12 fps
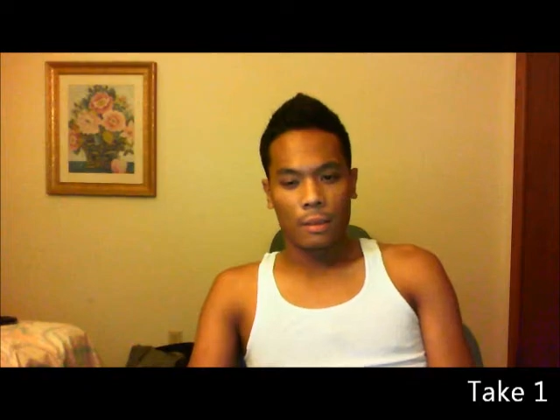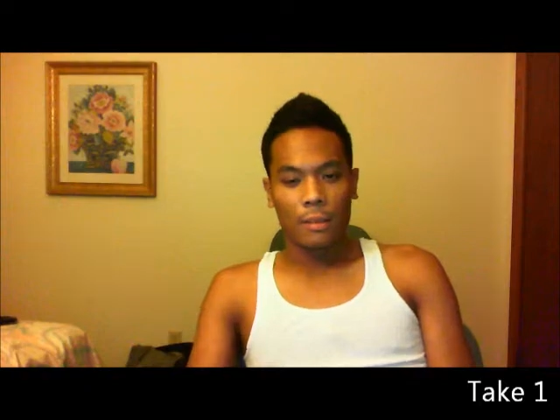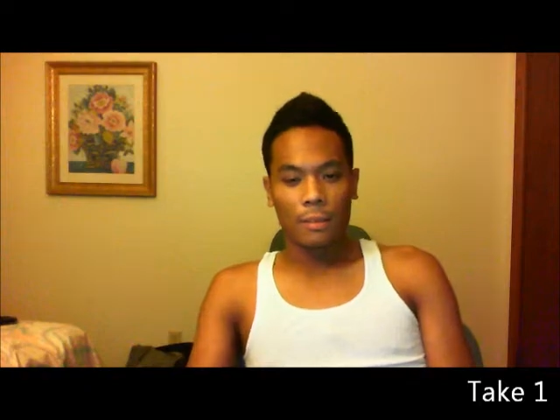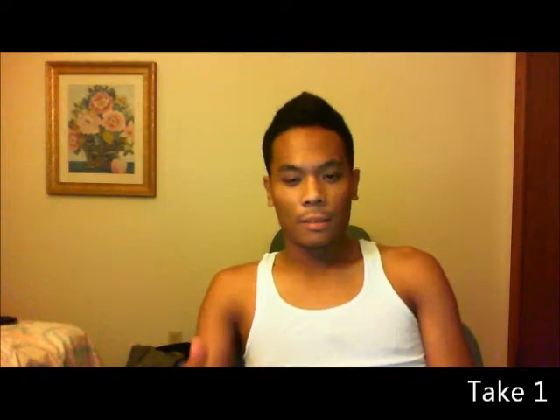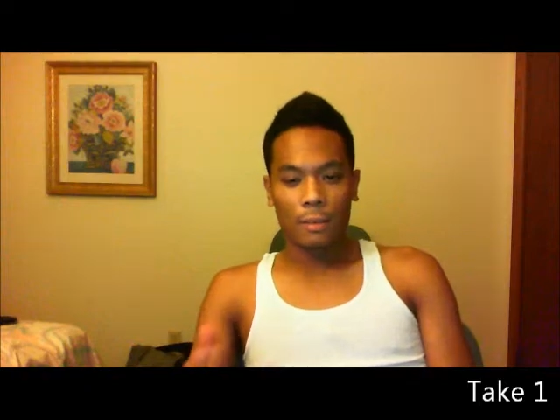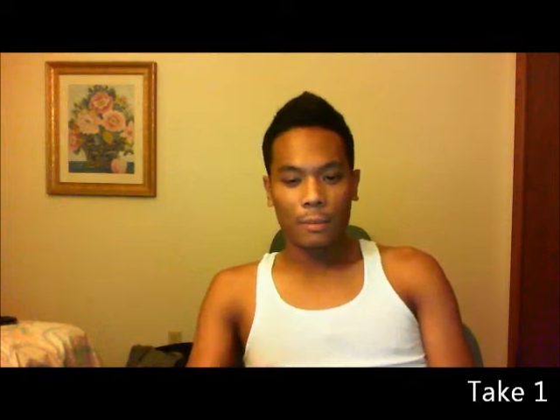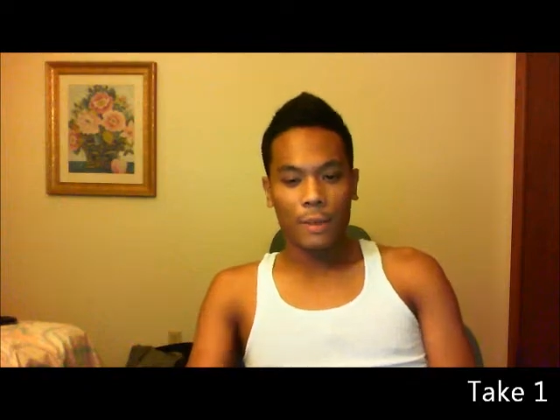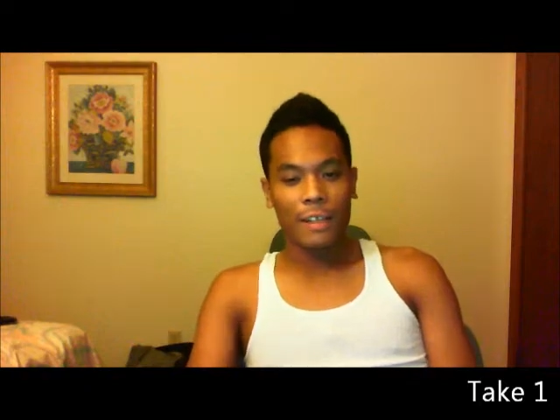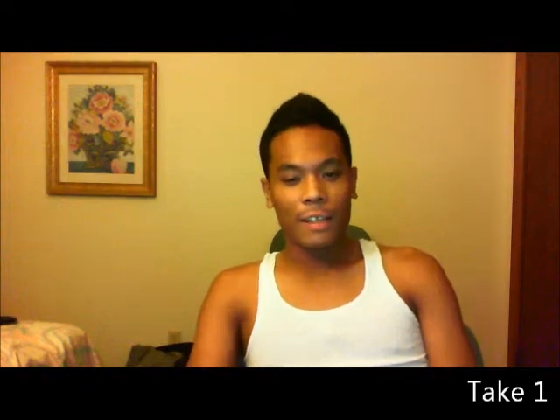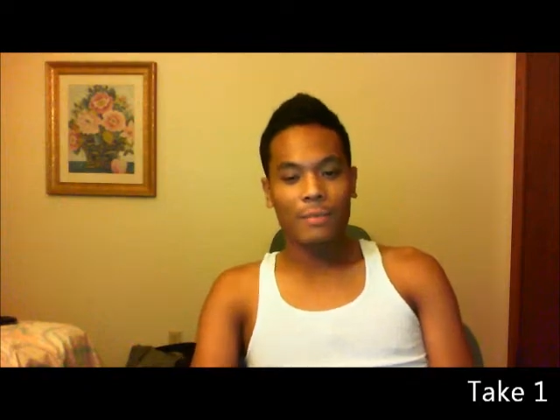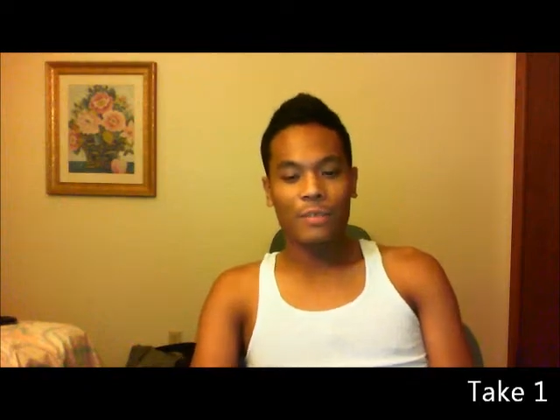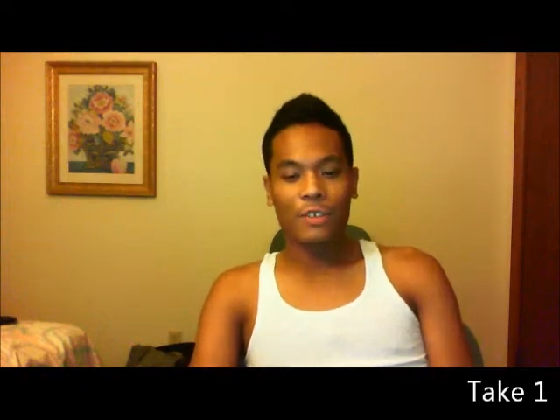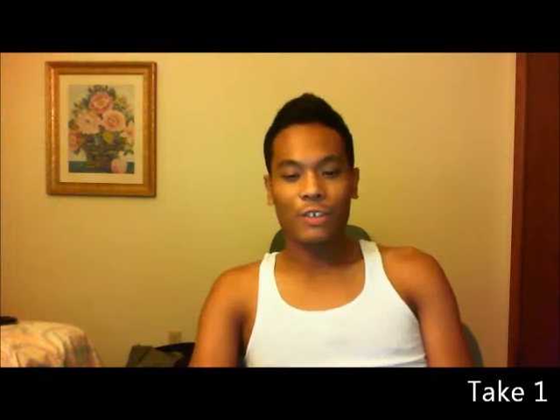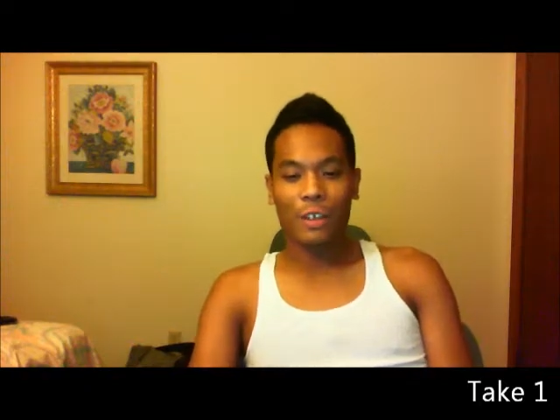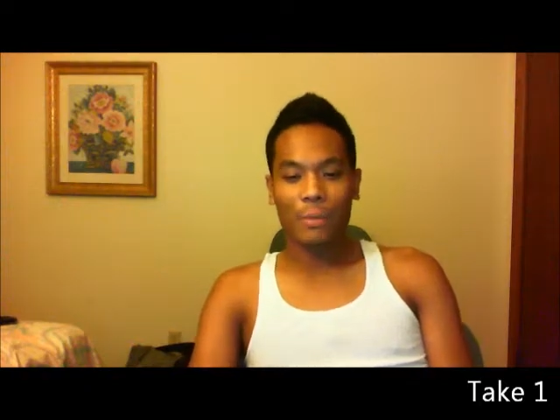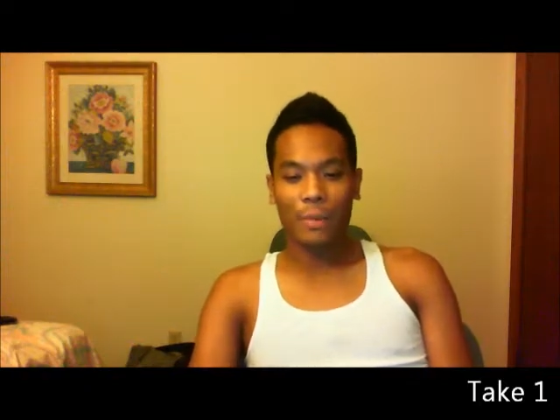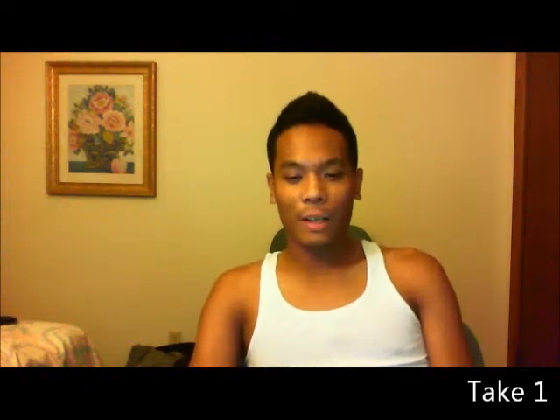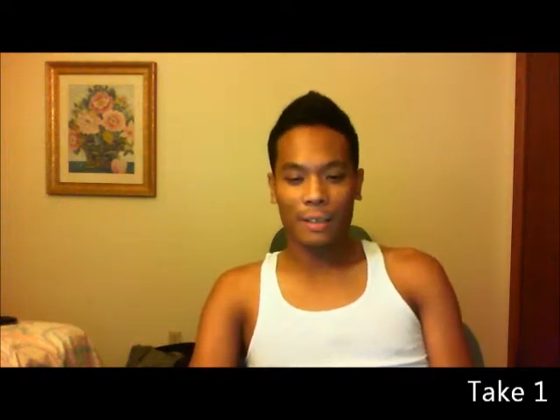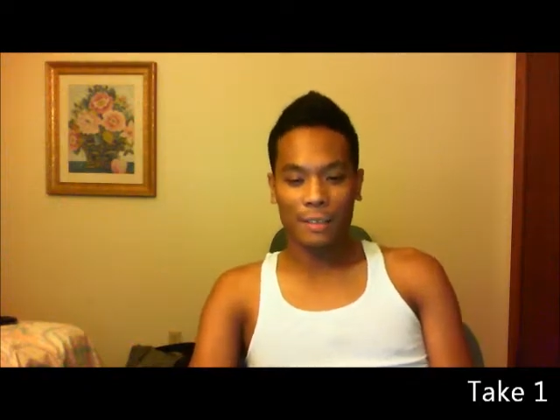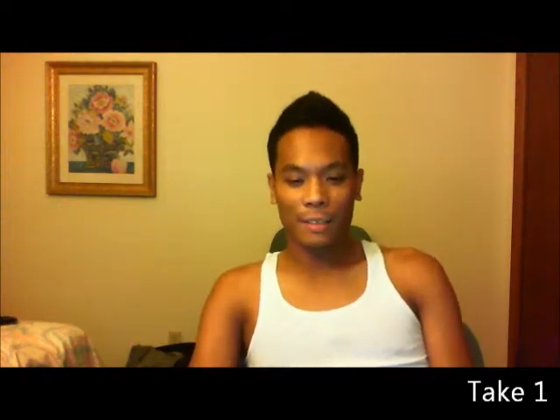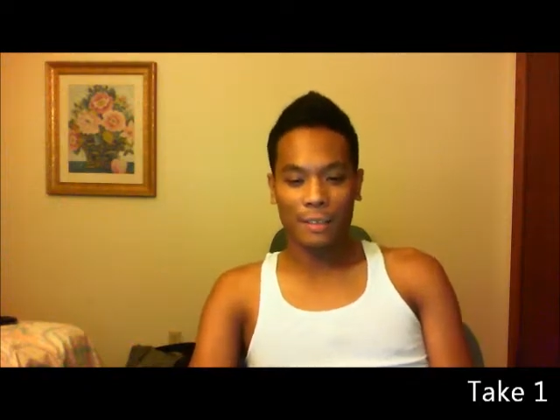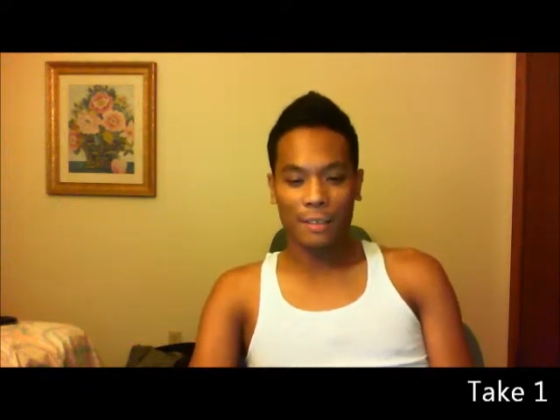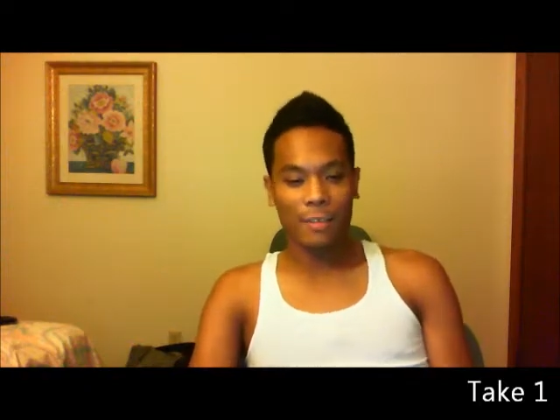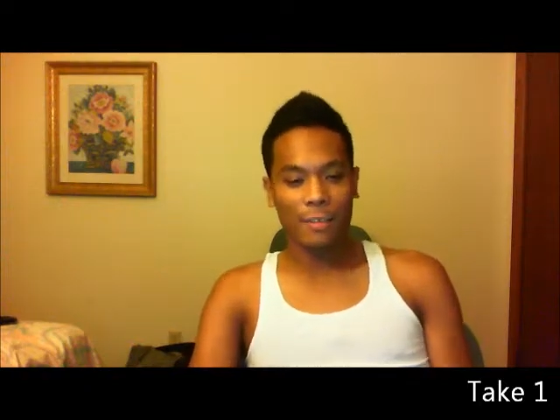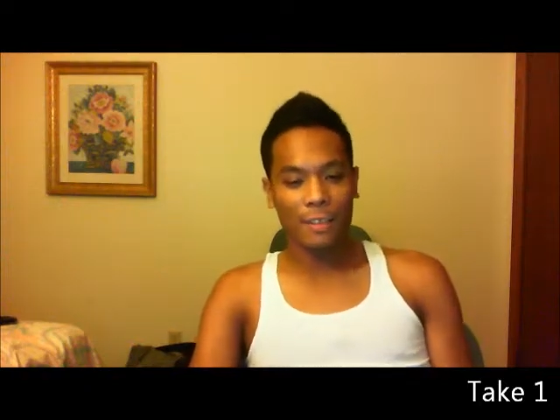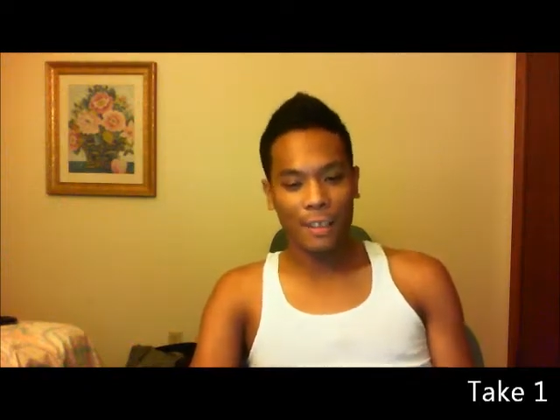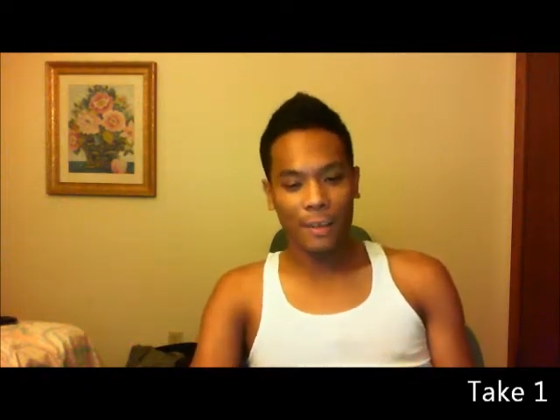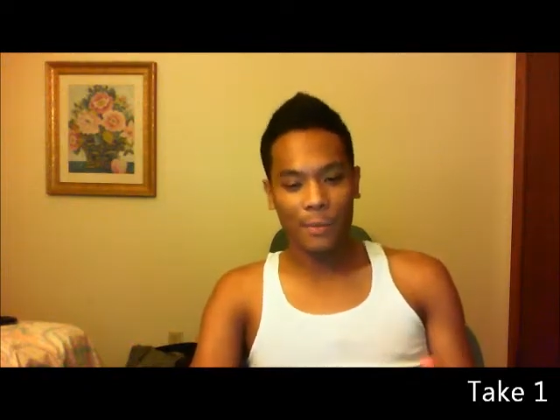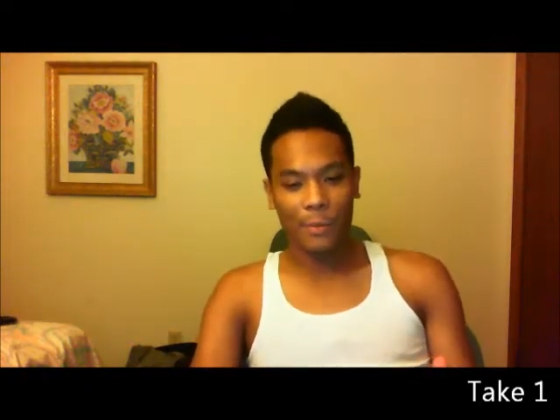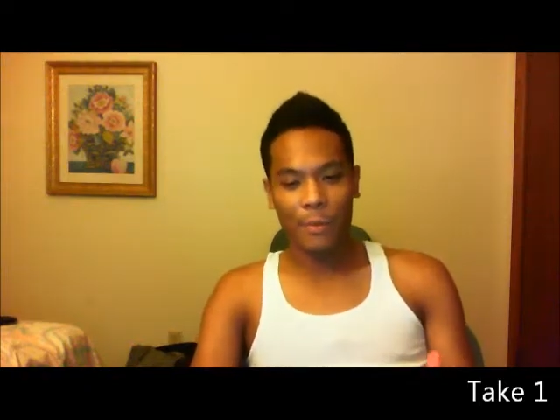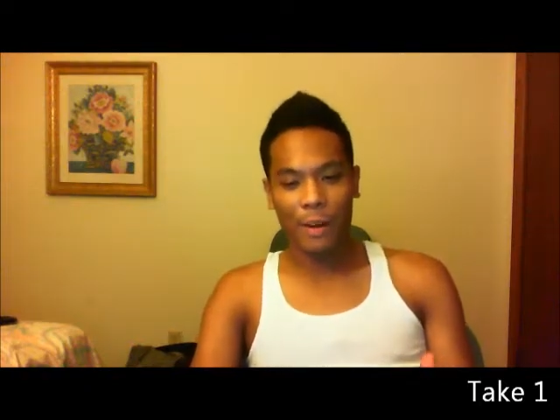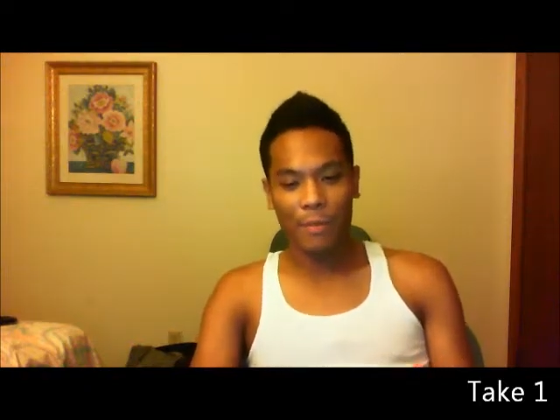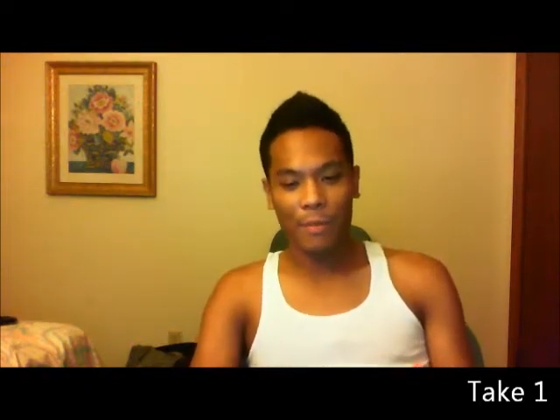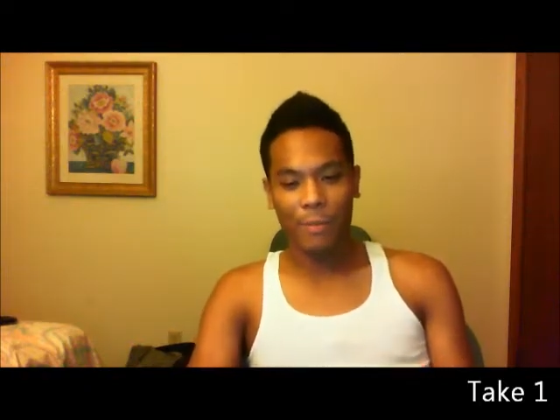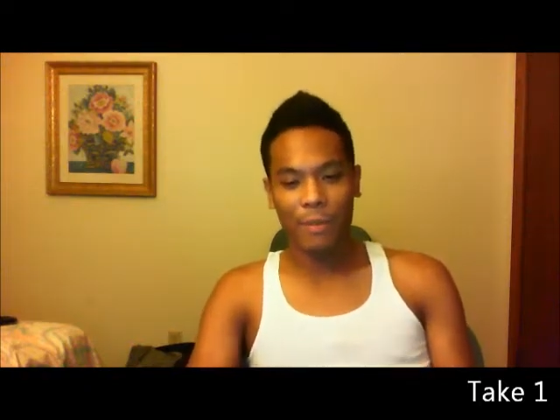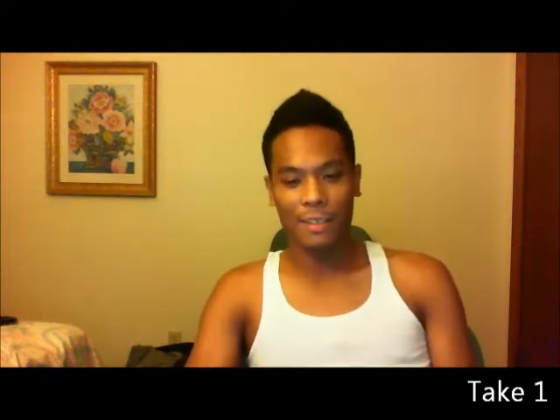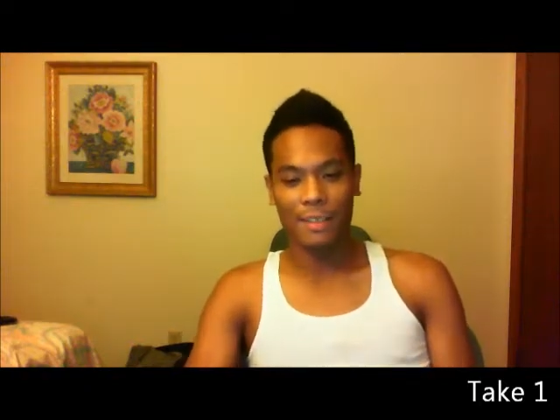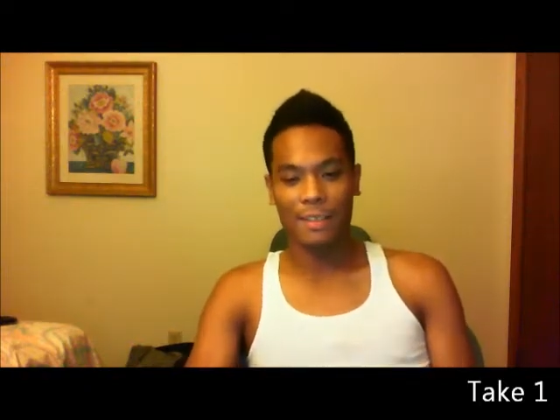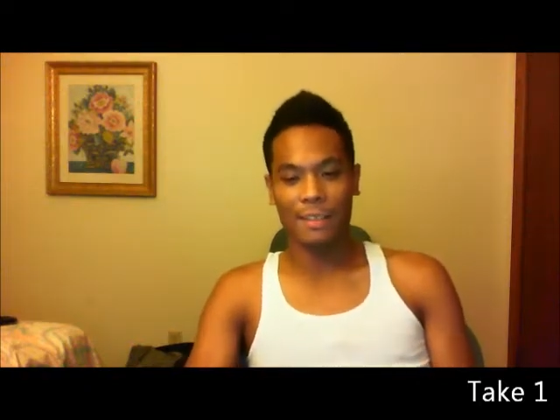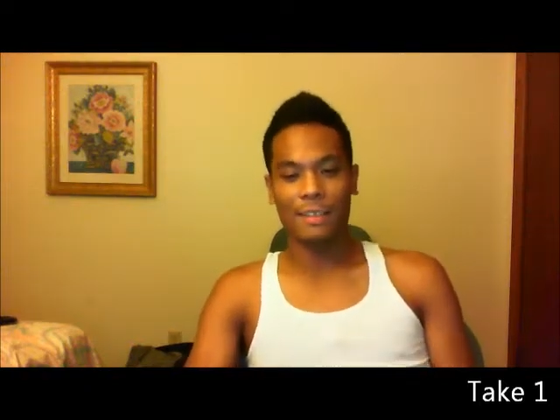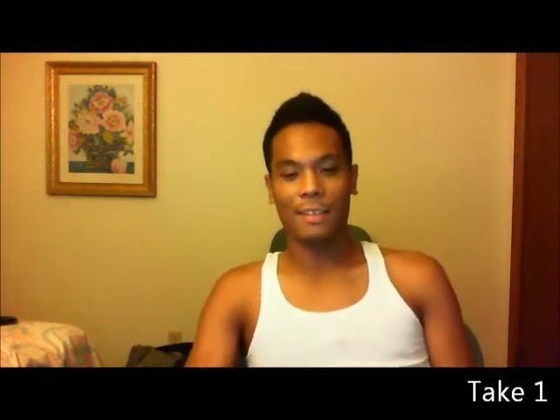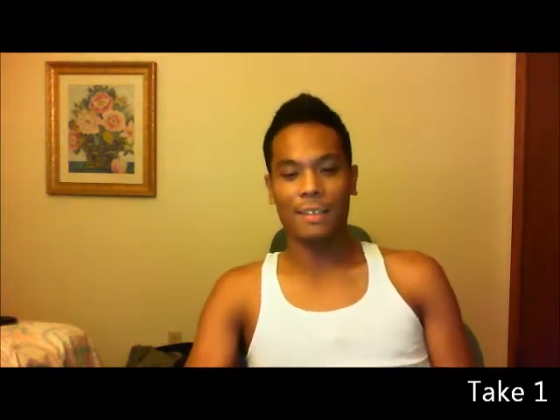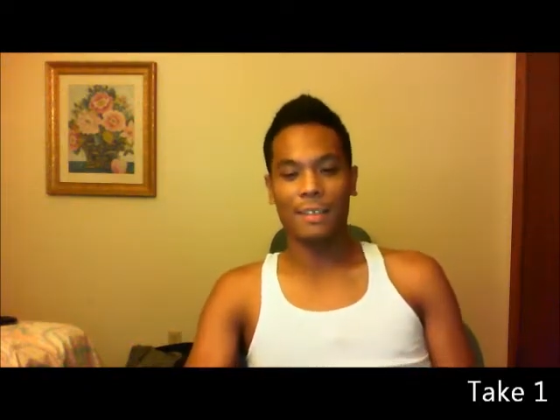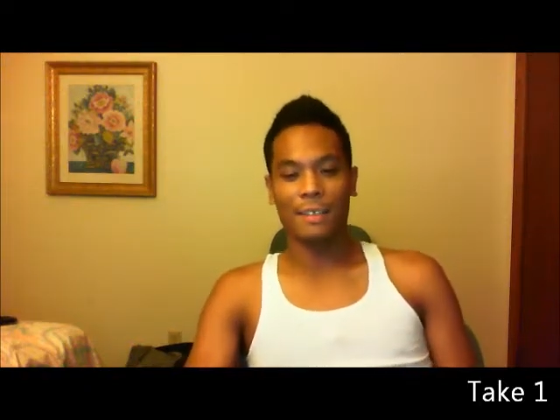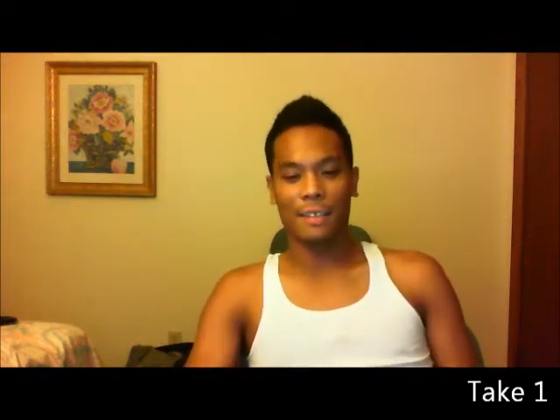Hello, my name is John Ballesteros, and I'm the Mafa president.